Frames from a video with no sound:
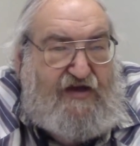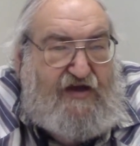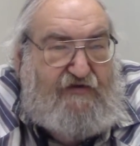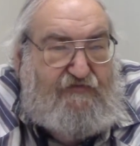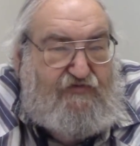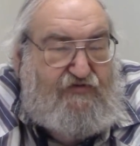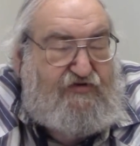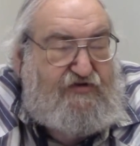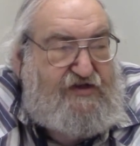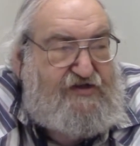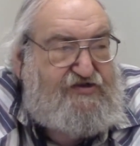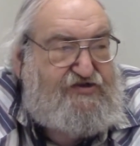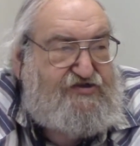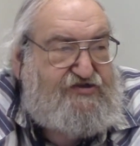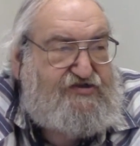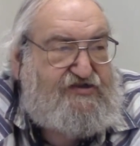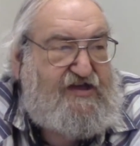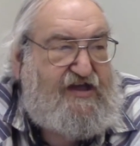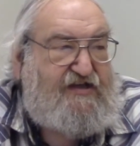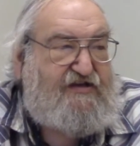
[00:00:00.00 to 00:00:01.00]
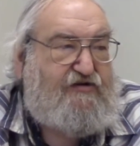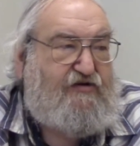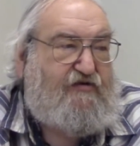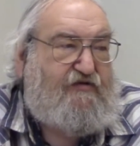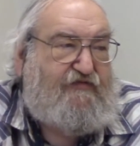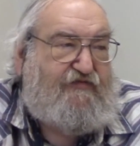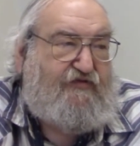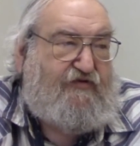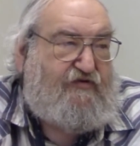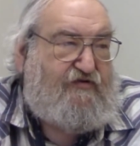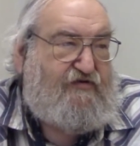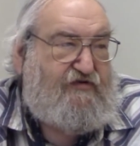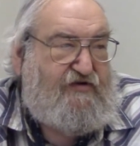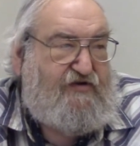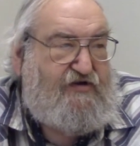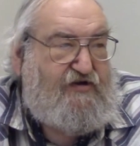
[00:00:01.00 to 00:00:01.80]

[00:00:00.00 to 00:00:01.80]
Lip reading: a religious takeover